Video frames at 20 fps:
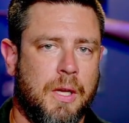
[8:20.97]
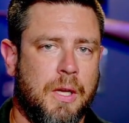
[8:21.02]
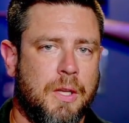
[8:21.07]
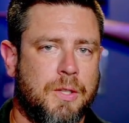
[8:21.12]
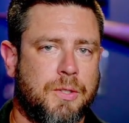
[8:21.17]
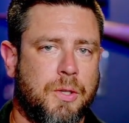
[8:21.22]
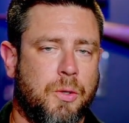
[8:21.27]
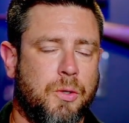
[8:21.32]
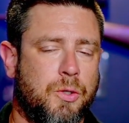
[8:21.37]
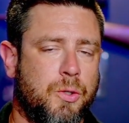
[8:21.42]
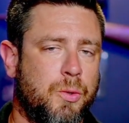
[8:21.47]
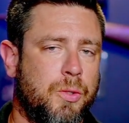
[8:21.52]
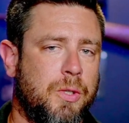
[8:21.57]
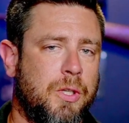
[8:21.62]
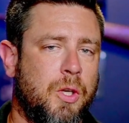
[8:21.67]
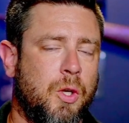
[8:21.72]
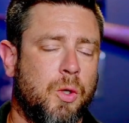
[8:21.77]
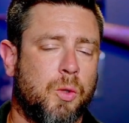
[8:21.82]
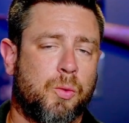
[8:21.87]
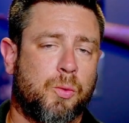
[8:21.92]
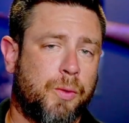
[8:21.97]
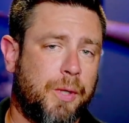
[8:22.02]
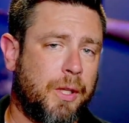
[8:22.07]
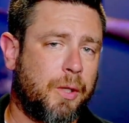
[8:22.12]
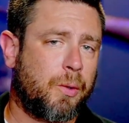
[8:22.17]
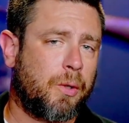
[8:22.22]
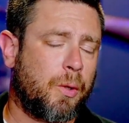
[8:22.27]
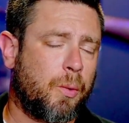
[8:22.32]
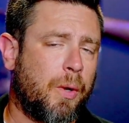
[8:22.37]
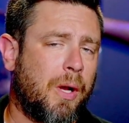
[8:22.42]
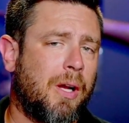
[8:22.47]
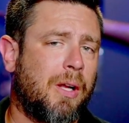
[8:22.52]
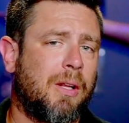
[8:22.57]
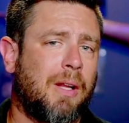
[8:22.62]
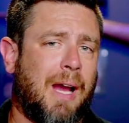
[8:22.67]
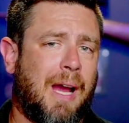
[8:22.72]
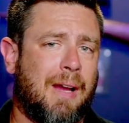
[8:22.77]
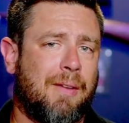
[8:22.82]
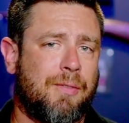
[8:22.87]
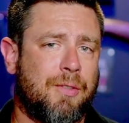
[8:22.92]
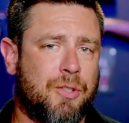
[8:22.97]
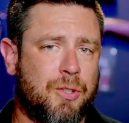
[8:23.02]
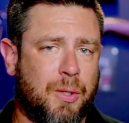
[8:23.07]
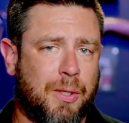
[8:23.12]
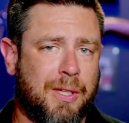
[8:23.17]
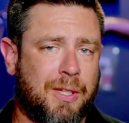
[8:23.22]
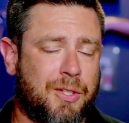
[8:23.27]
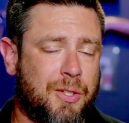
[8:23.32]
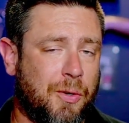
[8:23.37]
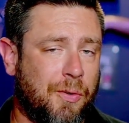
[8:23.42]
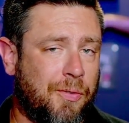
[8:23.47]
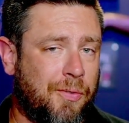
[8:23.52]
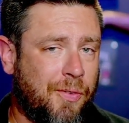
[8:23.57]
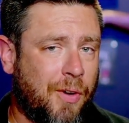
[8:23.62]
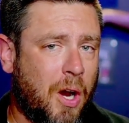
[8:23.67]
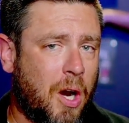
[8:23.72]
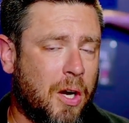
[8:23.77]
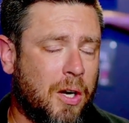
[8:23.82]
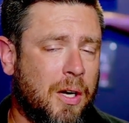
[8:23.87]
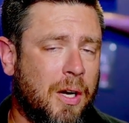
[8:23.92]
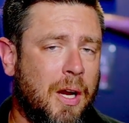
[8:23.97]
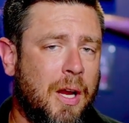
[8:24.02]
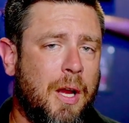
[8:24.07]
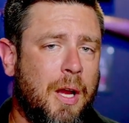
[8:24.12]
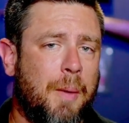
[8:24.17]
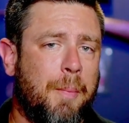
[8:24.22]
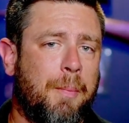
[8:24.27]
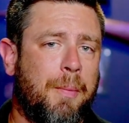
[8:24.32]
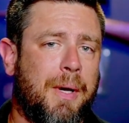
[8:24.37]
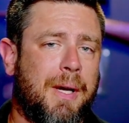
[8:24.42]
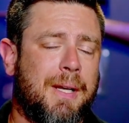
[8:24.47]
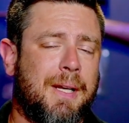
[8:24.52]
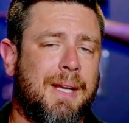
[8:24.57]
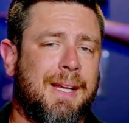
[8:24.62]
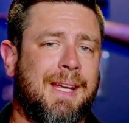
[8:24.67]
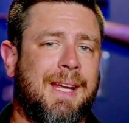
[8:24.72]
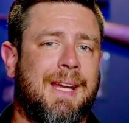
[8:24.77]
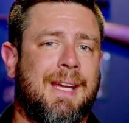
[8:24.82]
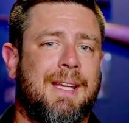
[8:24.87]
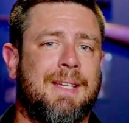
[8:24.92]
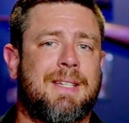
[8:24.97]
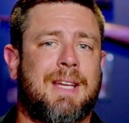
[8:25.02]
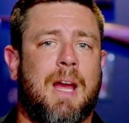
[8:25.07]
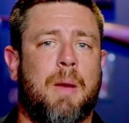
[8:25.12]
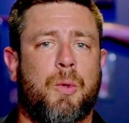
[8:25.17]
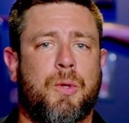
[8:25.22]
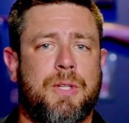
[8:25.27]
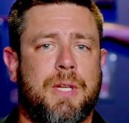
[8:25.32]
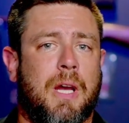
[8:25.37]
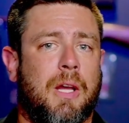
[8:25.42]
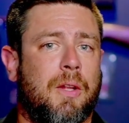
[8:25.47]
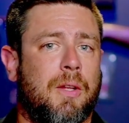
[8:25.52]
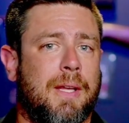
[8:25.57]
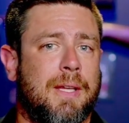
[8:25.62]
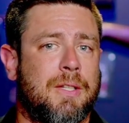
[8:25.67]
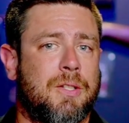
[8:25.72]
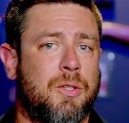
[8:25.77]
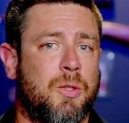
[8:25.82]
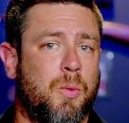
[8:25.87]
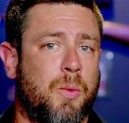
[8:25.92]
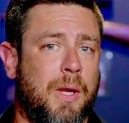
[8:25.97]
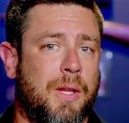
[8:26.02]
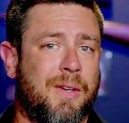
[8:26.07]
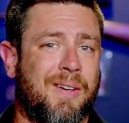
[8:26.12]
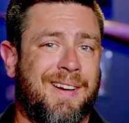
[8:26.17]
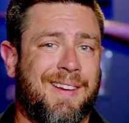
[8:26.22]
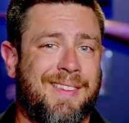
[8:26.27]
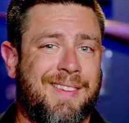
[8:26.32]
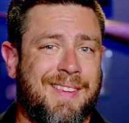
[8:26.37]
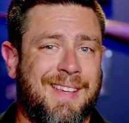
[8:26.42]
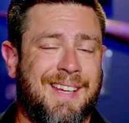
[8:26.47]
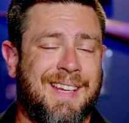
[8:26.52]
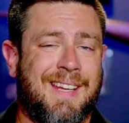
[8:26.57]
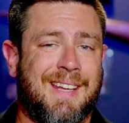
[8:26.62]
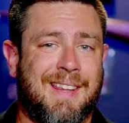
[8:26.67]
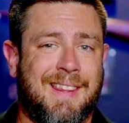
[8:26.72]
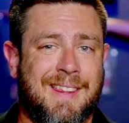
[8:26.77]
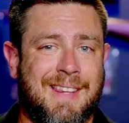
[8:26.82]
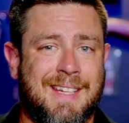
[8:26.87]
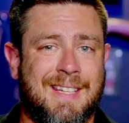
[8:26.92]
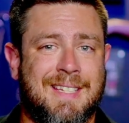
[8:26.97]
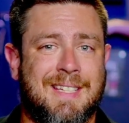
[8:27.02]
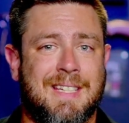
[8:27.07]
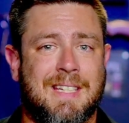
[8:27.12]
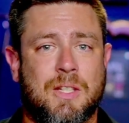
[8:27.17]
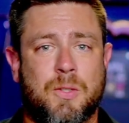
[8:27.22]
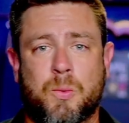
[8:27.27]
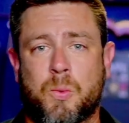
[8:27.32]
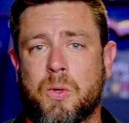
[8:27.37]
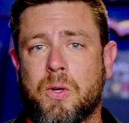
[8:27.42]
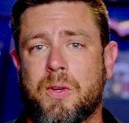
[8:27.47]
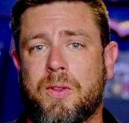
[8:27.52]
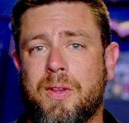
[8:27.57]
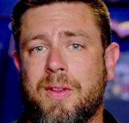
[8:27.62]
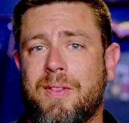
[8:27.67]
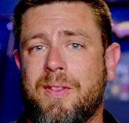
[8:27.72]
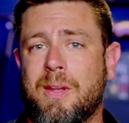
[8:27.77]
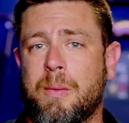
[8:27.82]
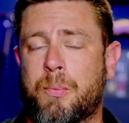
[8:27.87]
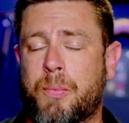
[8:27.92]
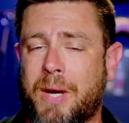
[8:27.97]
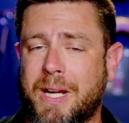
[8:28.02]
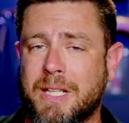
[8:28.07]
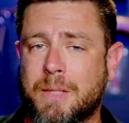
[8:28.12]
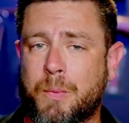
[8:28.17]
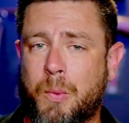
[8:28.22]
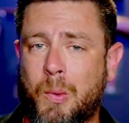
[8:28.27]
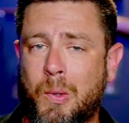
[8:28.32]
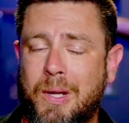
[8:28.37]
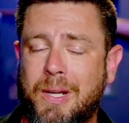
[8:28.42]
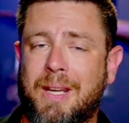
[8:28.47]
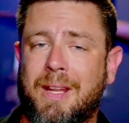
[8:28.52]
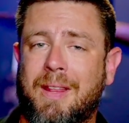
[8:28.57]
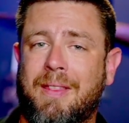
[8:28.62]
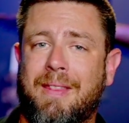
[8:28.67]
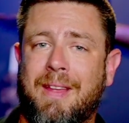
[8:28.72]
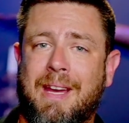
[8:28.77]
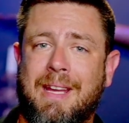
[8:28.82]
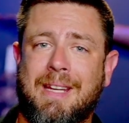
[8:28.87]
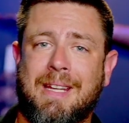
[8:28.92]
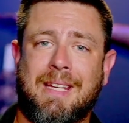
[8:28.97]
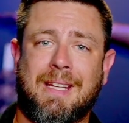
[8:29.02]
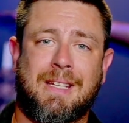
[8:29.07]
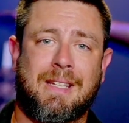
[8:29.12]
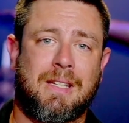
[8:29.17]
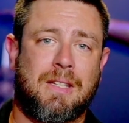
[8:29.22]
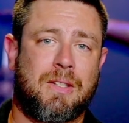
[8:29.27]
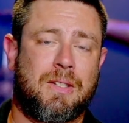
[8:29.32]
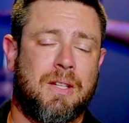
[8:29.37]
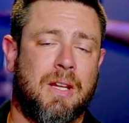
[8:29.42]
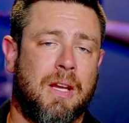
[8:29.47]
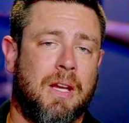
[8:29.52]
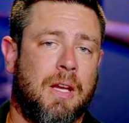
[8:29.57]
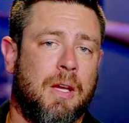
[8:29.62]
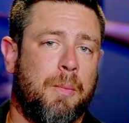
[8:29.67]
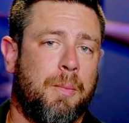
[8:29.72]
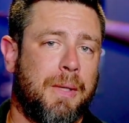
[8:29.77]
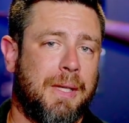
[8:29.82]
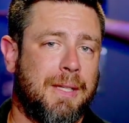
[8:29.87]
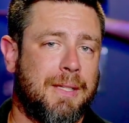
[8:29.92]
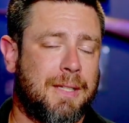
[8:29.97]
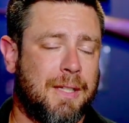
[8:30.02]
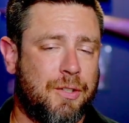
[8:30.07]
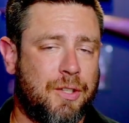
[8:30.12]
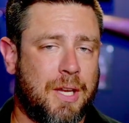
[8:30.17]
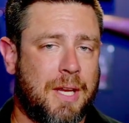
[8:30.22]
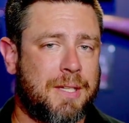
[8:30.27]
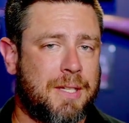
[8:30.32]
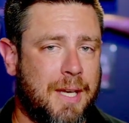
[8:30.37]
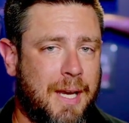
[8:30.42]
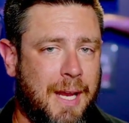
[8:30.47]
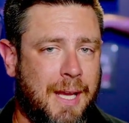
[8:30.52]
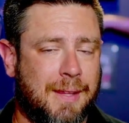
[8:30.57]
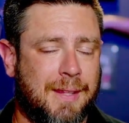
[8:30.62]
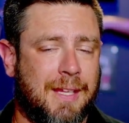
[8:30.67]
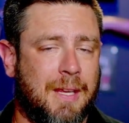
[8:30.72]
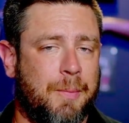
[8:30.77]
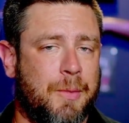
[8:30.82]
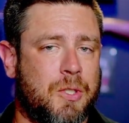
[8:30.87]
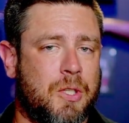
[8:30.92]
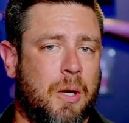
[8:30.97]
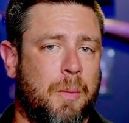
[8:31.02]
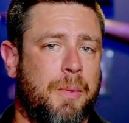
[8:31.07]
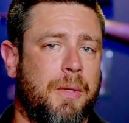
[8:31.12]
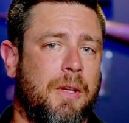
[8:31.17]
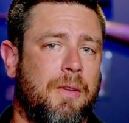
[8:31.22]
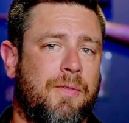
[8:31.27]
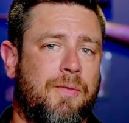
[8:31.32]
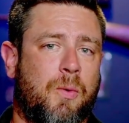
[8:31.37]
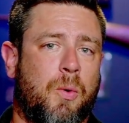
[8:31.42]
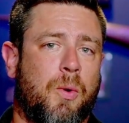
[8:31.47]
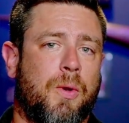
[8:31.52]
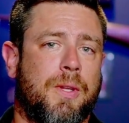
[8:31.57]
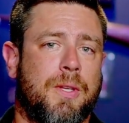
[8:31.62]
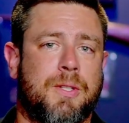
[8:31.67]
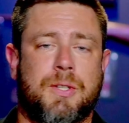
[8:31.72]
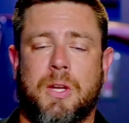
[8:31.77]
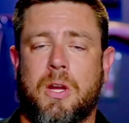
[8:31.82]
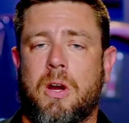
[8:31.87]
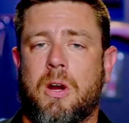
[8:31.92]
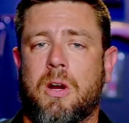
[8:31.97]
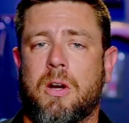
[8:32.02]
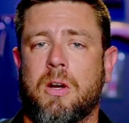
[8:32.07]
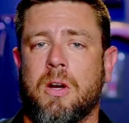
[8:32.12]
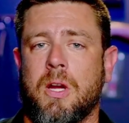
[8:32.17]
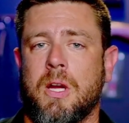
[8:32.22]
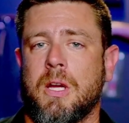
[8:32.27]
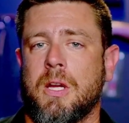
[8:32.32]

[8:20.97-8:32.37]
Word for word: So doing really, really well. I've enjoyed it so far, but again, time will tell as to whether I think this is worth the price point that it is being suggested at, the MSRP for this cigar.